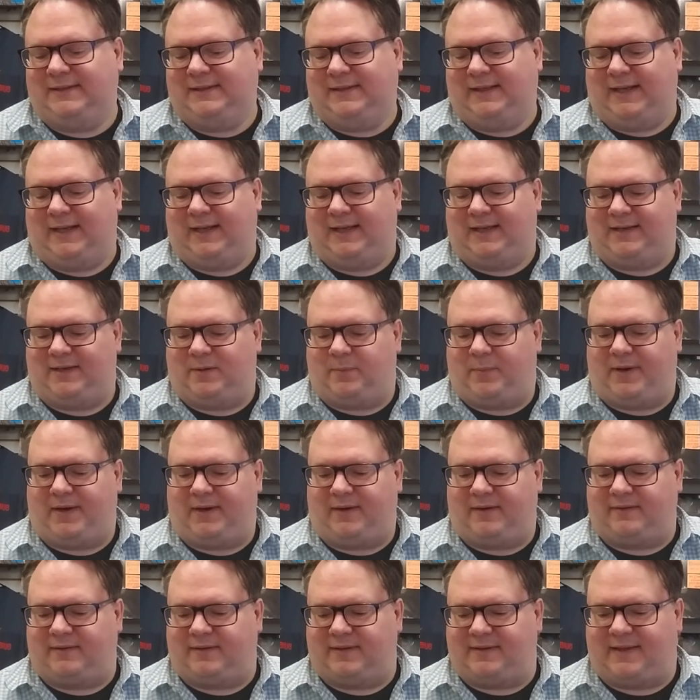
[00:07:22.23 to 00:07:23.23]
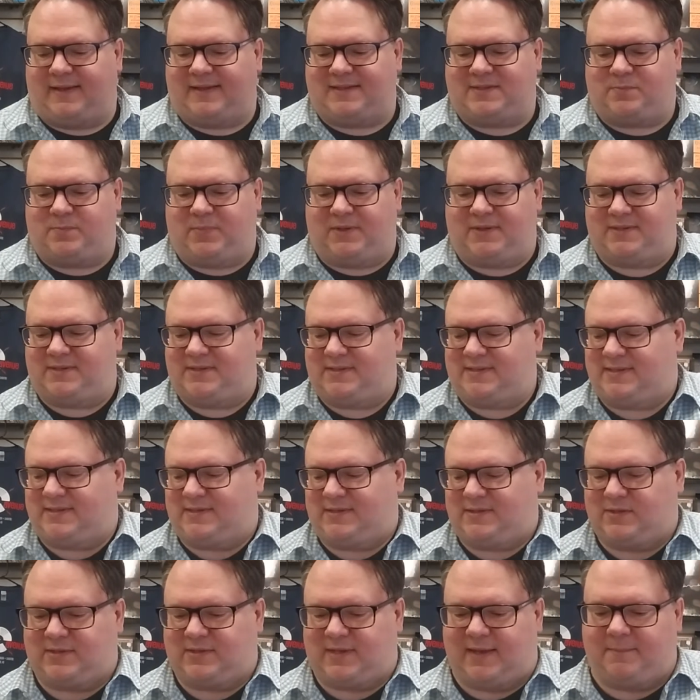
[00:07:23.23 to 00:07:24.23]
and apparently that's been
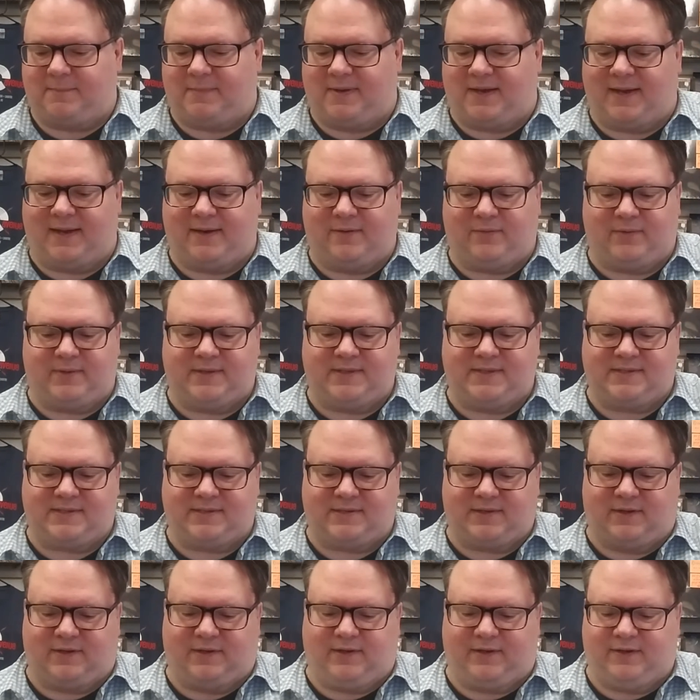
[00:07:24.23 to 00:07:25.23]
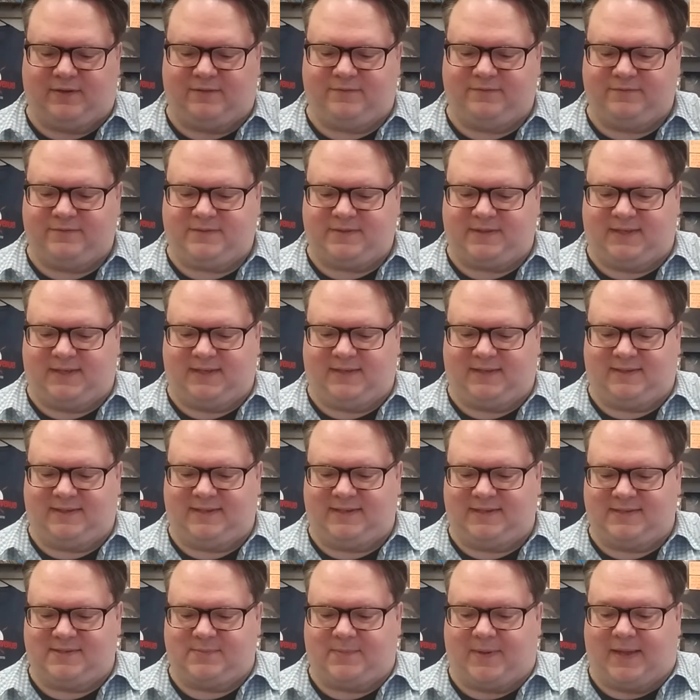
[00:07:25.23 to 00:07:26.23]
semi-resolved, and
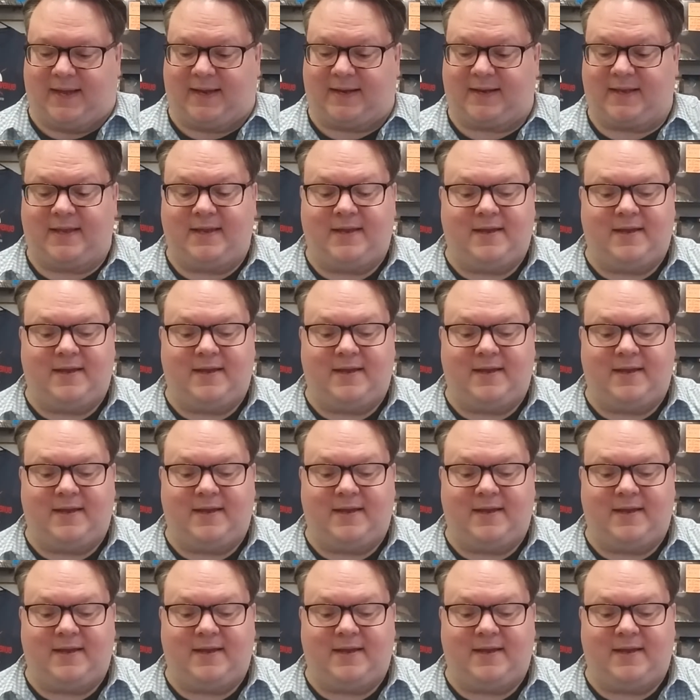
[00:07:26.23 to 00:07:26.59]
he's back.